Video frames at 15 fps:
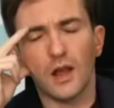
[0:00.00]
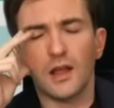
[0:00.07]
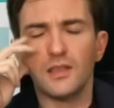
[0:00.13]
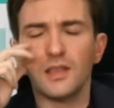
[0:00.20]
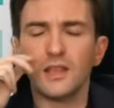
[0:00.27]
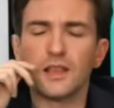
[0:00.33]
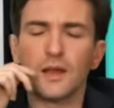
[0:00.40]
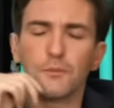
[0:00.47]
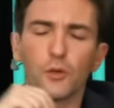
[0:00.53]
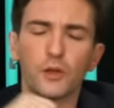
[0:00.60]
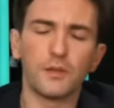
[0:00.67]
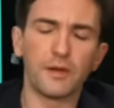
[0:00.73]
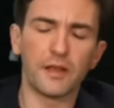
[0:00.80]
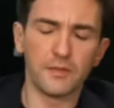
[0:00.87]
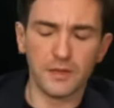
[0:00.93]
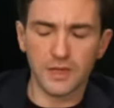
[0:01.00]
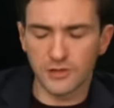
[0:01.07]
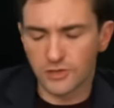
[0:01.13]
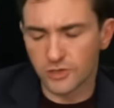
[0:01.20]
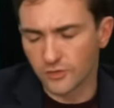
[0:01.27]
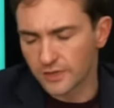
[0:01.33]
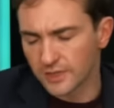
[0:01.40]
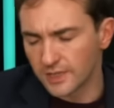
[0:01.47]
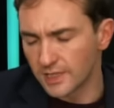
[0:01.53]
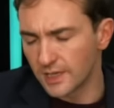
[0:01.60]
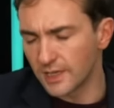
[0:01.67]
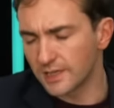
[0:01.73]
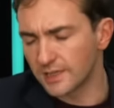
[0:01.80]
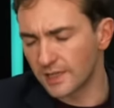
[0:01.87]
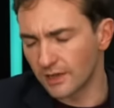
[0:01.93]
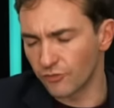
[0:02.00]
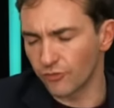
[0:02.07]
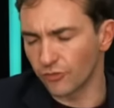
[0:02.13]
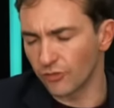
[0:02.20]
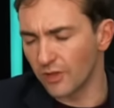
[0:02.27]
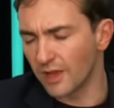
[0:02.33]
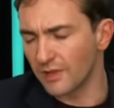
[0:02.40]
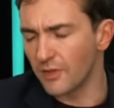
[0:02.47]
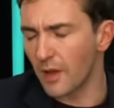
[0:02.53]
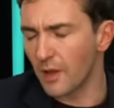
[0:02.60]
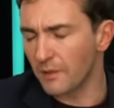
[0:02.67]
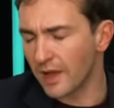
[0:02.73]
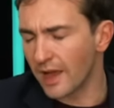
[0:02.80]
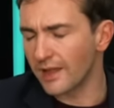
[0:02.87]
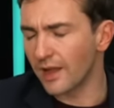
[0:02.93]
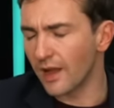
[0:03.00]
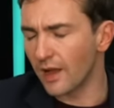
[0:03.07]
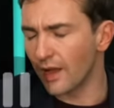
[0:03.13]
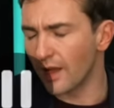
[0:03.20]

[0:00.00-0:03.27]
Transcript: I think that point about the media is obviously central. And again,